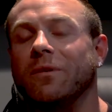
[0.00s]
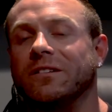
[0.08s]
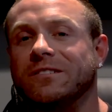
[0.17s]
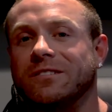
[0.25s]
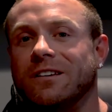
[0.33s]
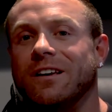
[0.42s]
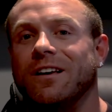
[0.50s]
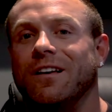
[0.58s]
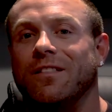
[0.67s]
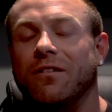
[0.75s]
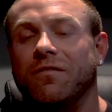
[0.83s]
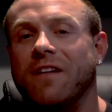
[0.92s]
It's
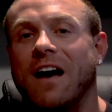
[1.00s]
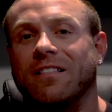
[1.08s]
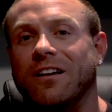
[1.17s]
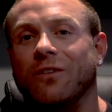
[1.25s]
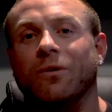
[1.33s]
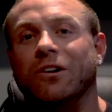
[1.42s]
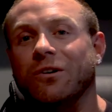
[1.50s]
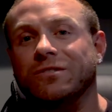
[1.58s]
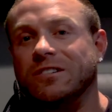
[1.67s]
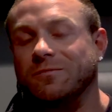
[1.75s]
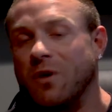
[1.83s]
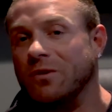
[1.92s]
the fact that it
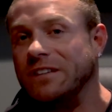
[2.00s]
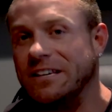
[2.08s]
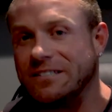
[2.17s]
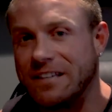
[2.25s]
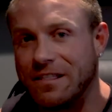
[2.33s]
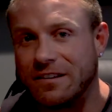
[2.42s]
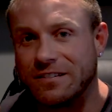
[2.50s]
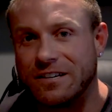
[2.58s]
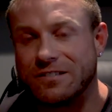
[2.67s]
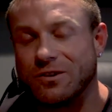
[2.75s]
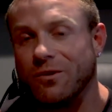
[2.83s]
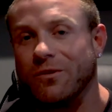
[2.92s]
reduces protein
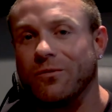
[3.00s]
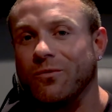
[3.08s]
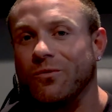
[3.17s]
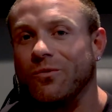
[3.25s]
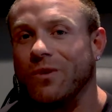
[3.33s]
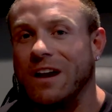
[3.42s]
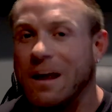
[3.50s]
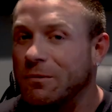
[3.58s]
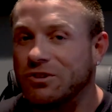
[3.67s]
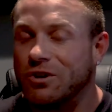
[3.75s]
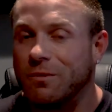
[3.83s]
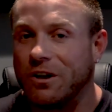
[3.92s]
synthesis or
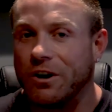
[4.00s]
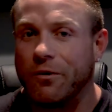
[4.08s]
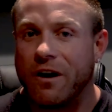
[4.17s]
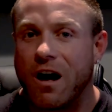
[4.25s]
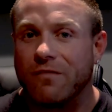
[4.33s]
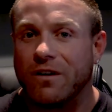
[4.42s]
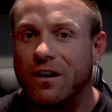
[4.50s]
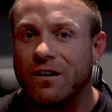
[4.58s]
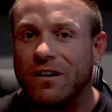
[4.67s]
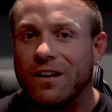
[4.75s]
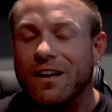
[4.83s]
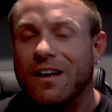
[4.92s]
inhibits your ability to recover,